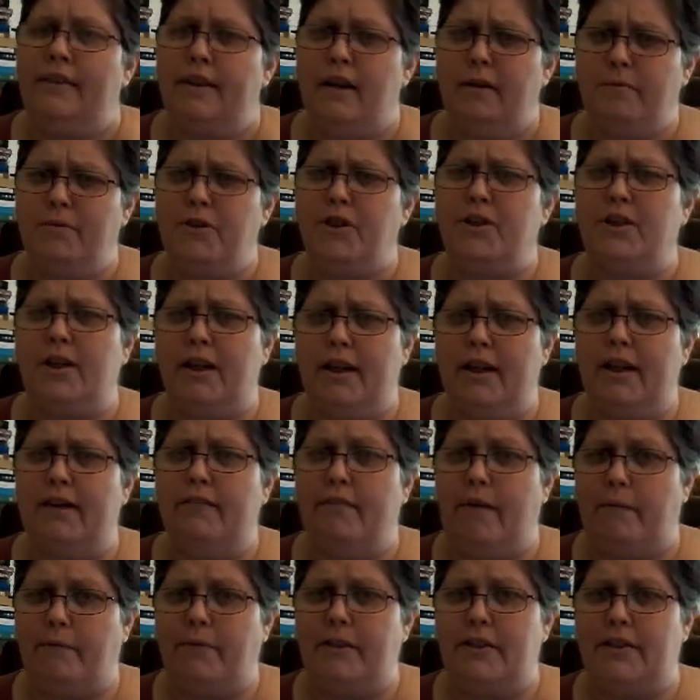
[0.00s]
I'm just going to give
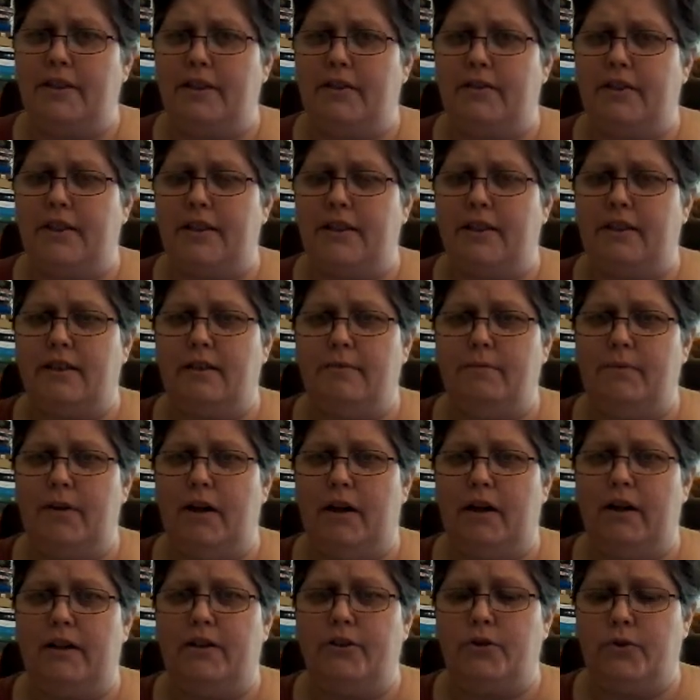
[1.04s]
up the series because I'm not
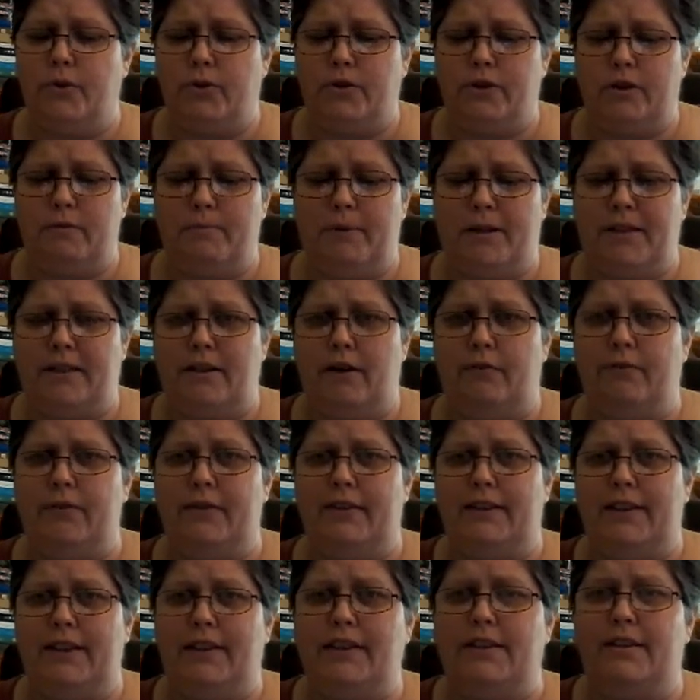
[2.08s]
going to torture myself with
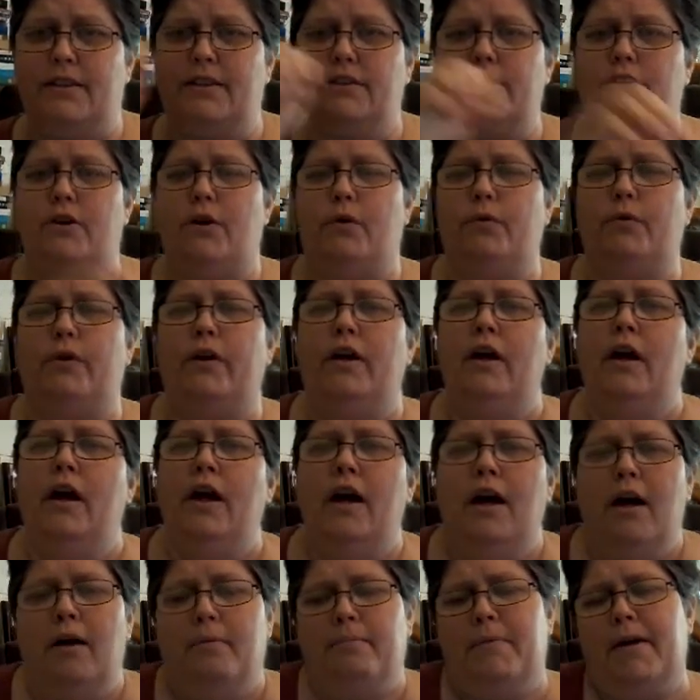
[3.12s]
things that don't
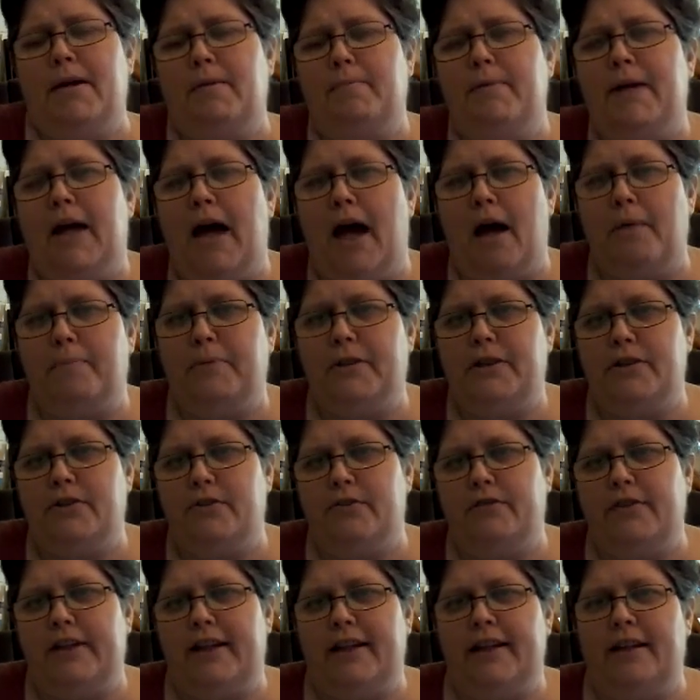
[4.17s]
make me happy to
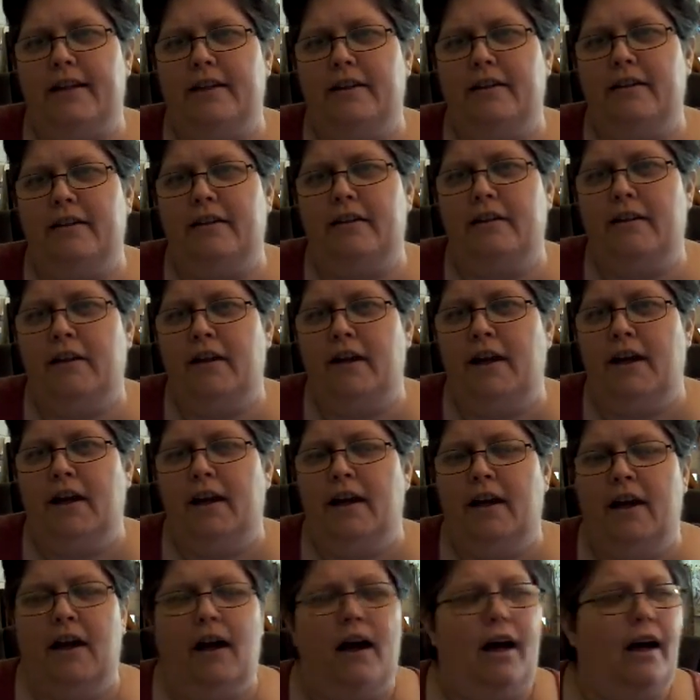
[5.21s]
read.
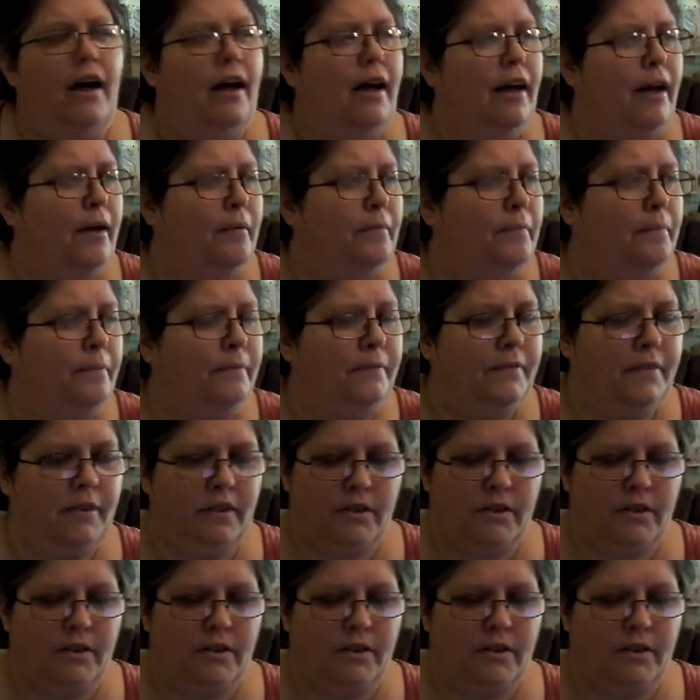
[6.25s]
And